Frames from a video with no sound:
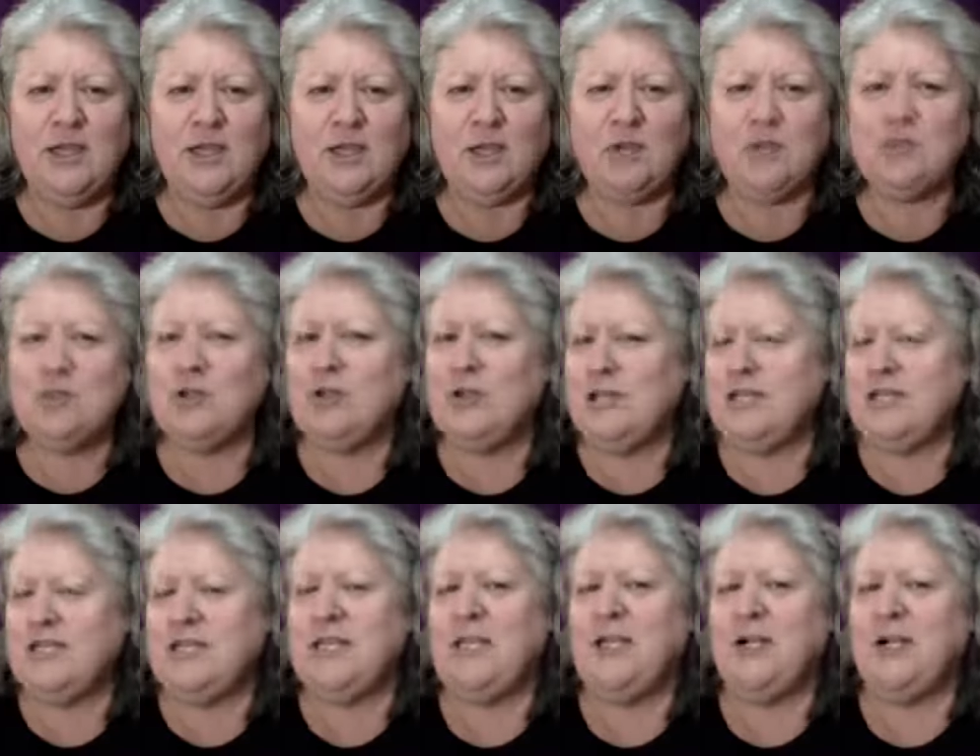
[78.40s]
you're
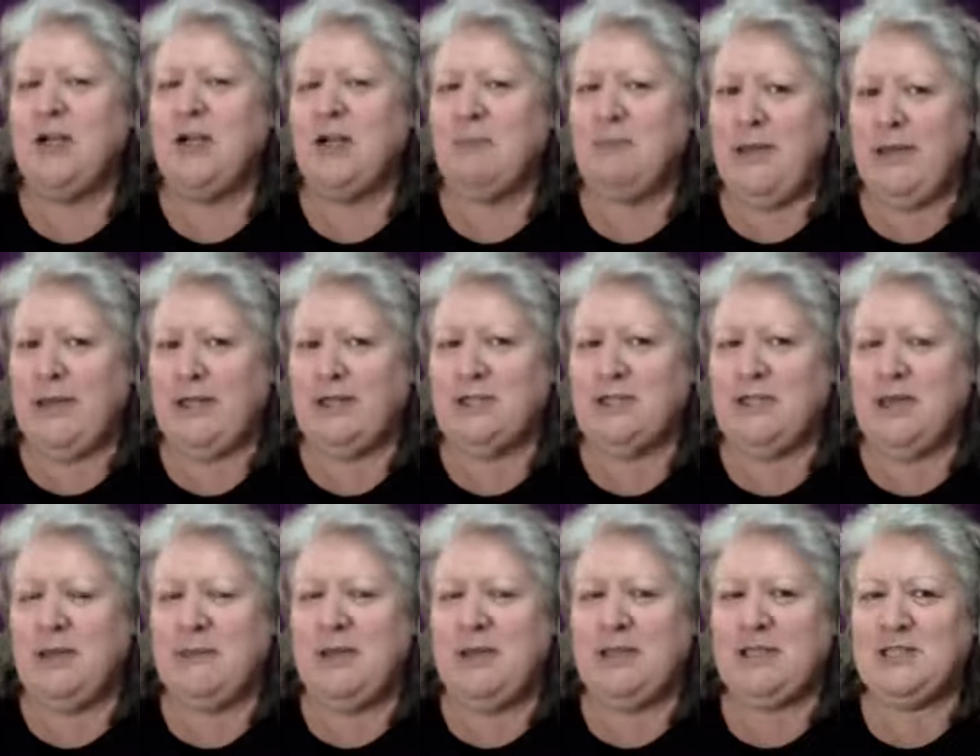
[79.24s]
talking 10 o'clock mountain
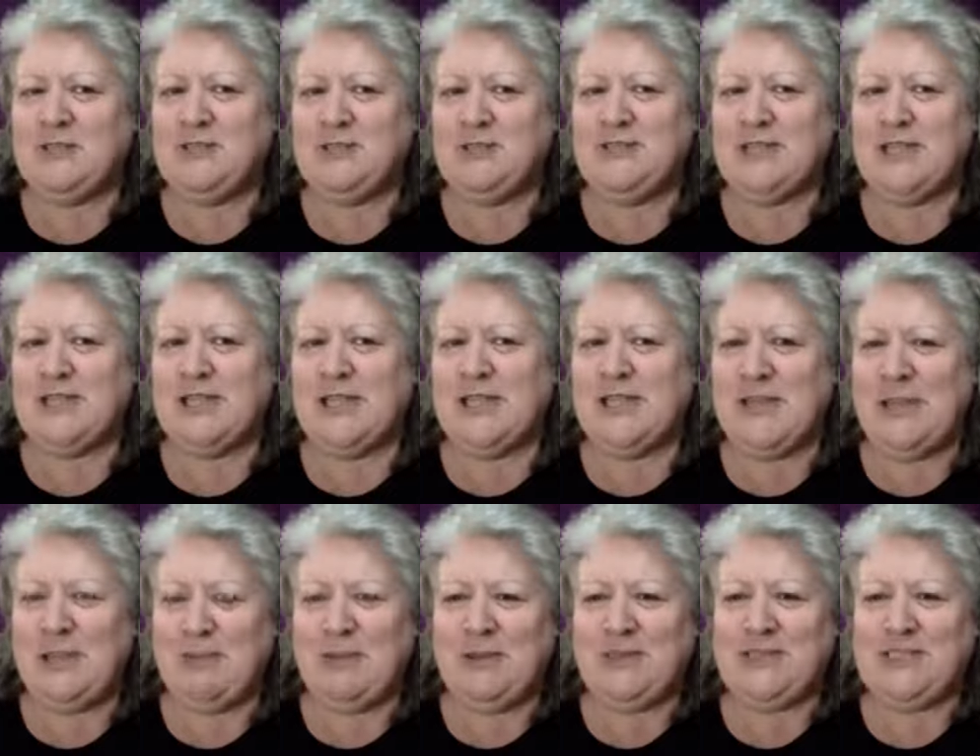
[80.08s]
time aren't you he's like
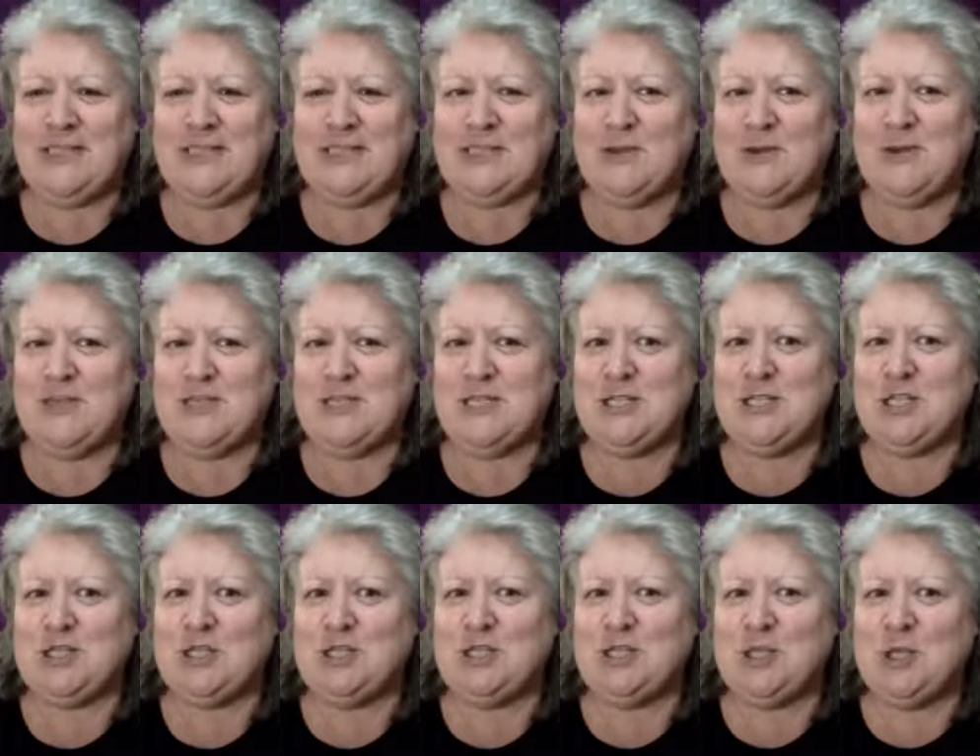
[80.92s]
yep i said so as
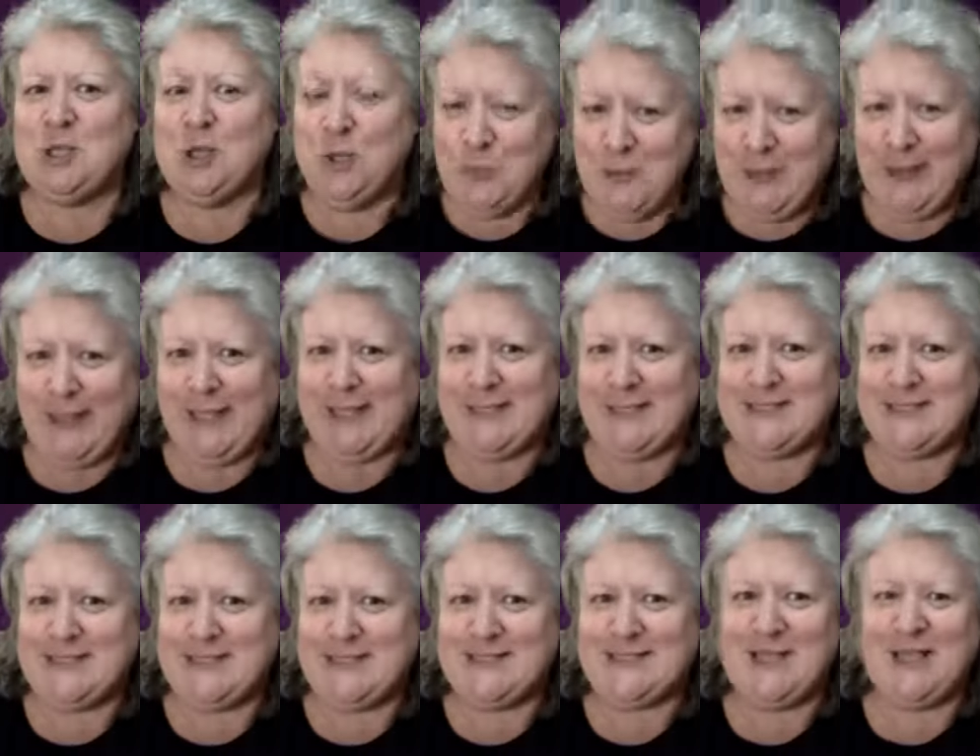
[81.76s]
in two
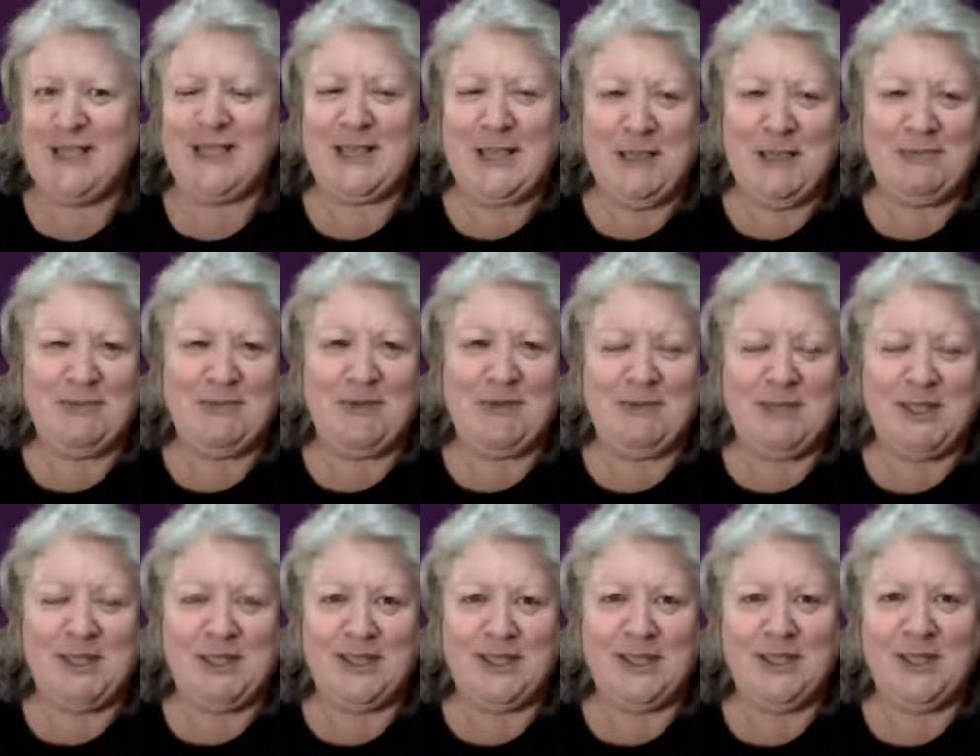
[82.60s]
minutes he's like yep and i'm
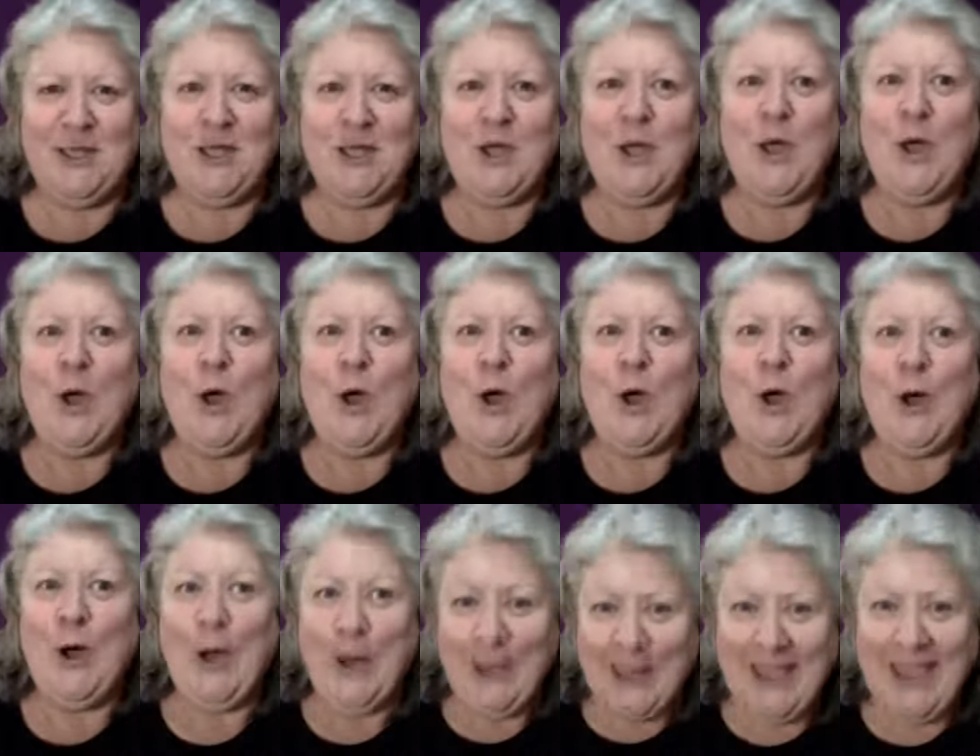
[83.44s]
like
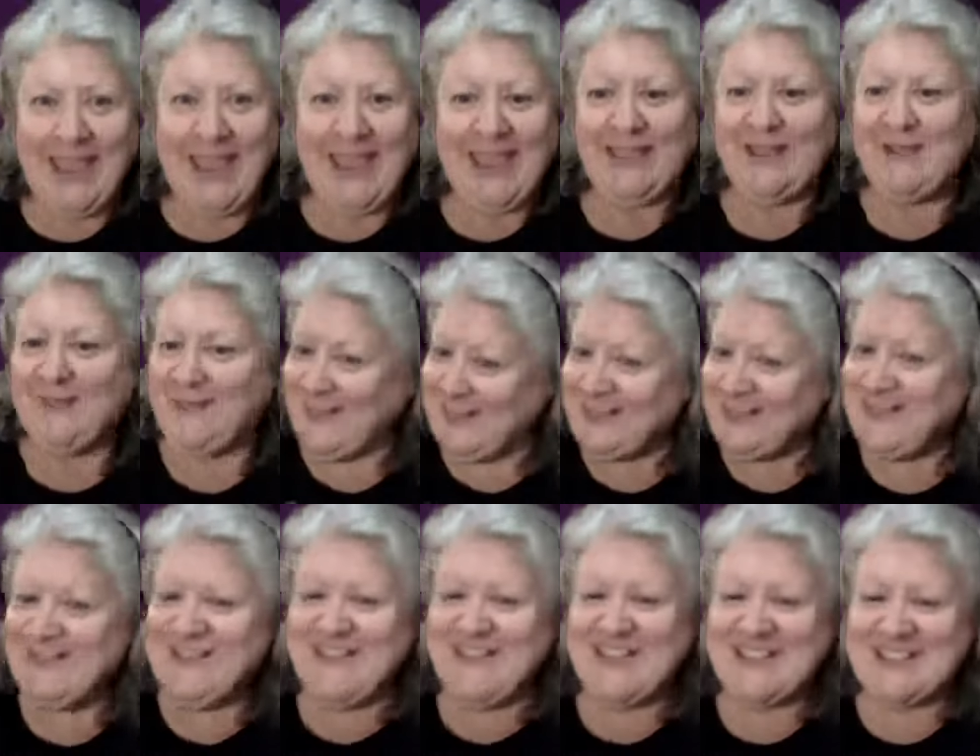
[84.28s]
okay, we can
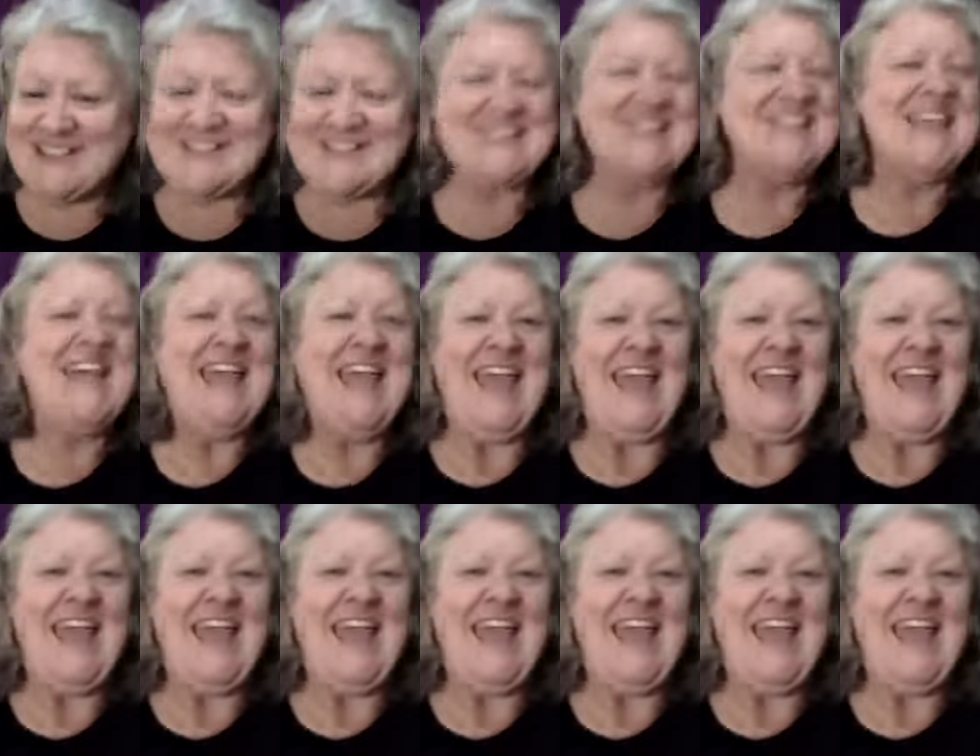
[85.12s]
do this.